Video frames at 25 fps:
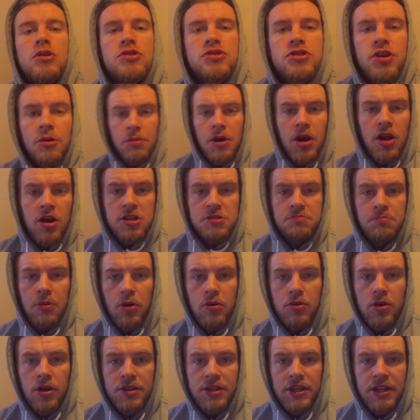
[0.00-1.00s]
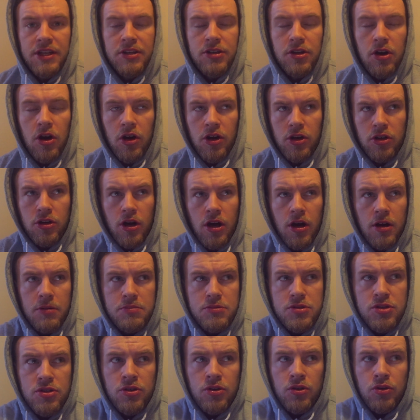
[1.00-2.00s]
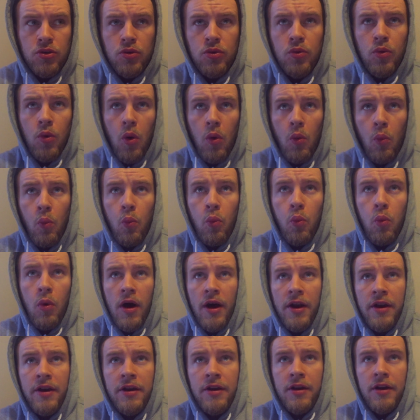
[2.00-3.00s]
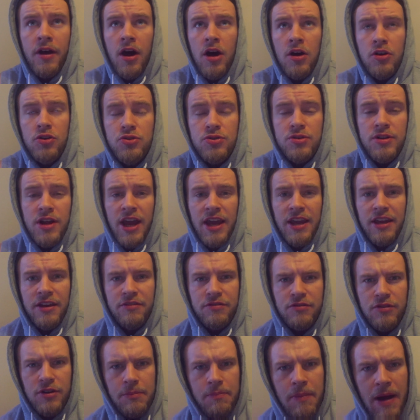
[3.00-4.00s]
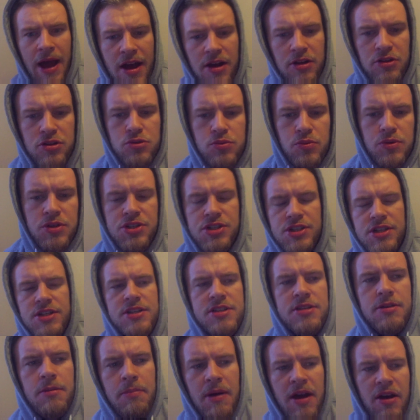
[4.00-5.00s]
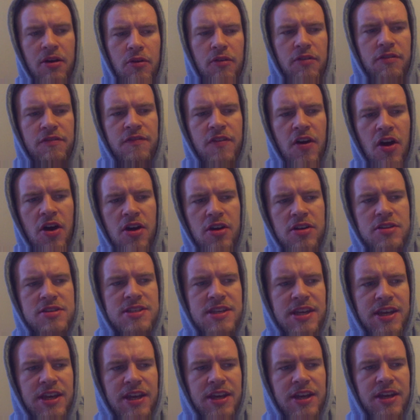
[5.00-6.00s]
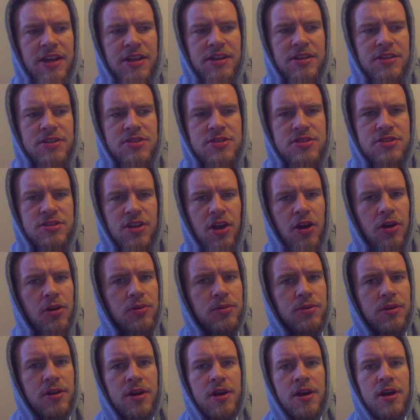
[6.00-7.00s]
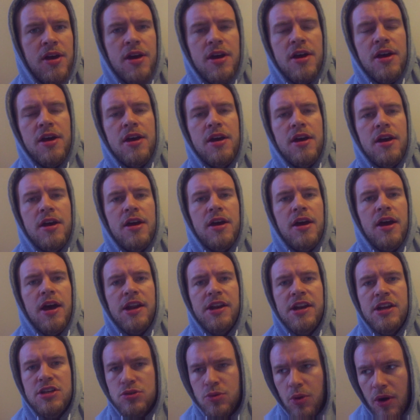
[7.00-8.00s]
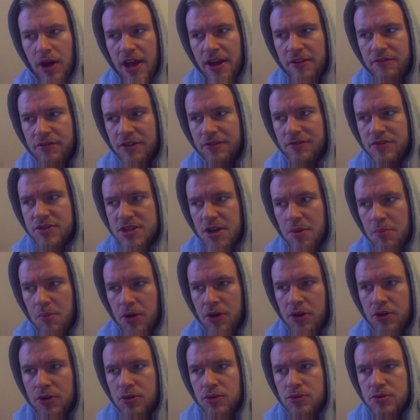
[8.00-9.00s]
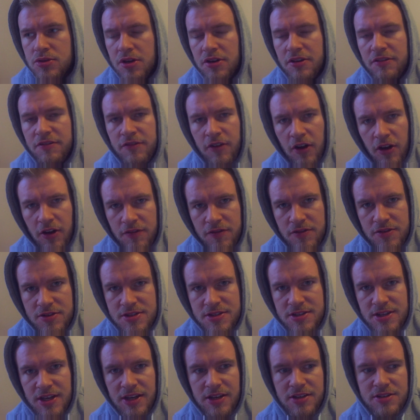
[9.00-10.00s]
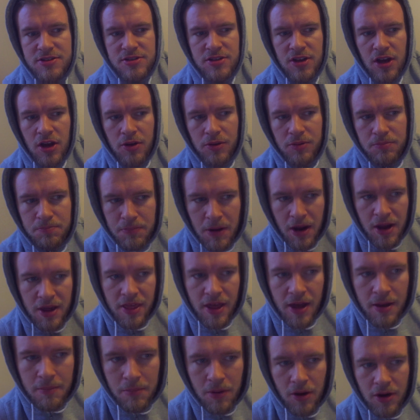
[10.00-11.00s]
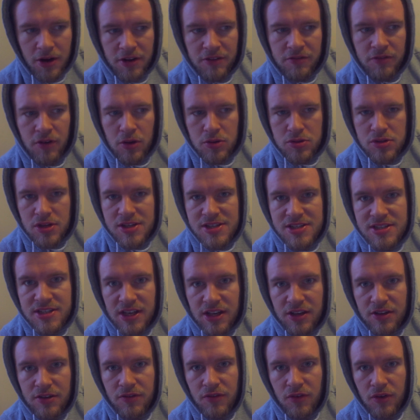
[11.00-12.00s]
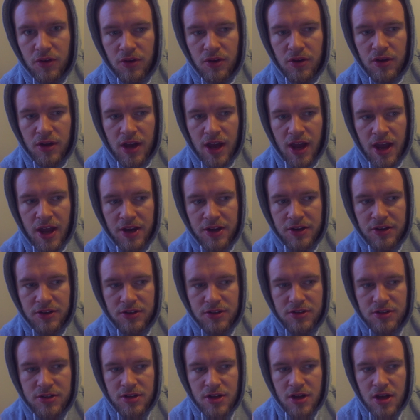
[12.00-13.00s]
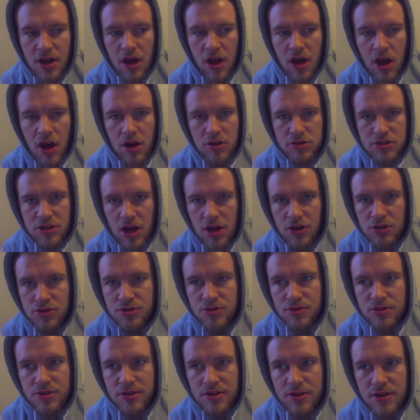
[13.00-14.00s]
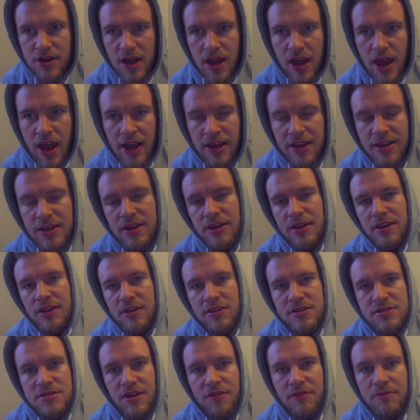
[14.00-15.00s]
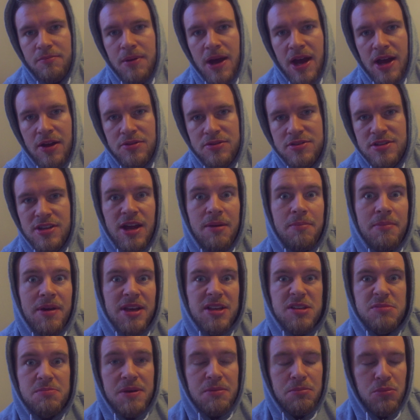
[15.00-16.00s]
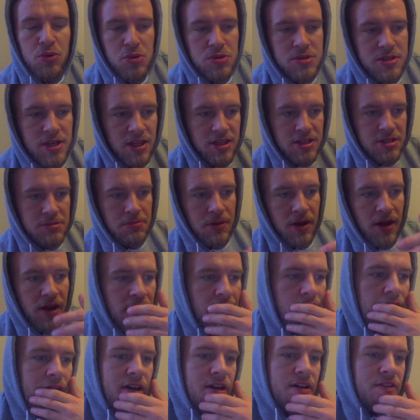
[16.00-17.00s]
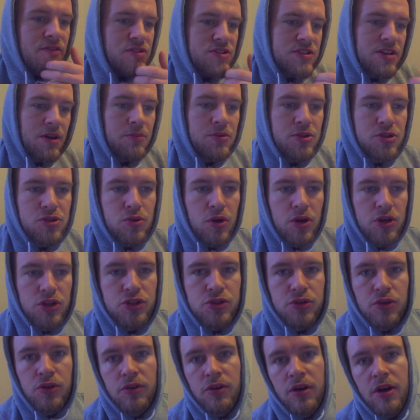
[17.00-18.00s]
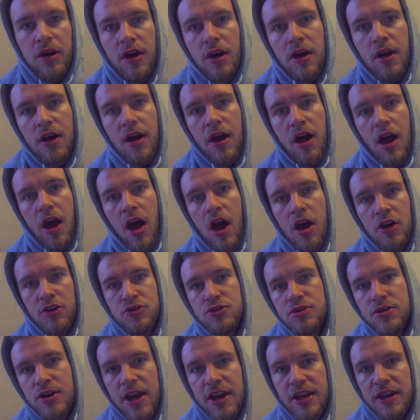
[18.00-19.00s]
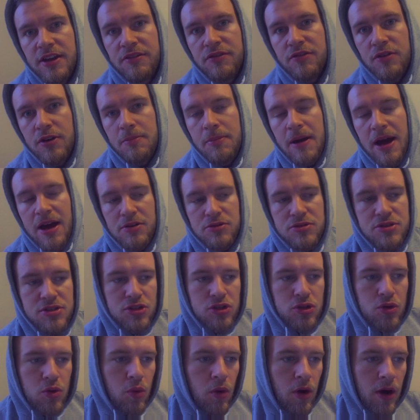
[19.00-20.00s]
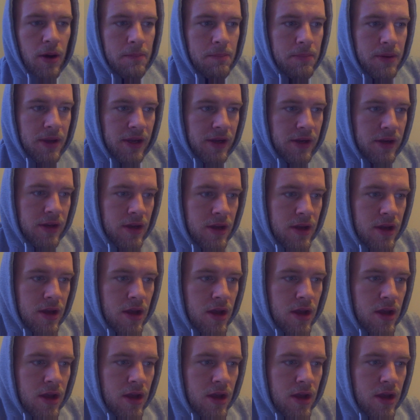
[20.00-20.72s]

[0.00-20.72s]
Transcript: So my last bulk I did, I got up to 183 pounds, which is about 13 stone. And that's quite heavy for someone who's only 5'6", so bear that in mind. If I was like 6 foot and I was 180 some pounds, then that makes a bit more sense. But for someone who's quite short, 183 pounds is quite big.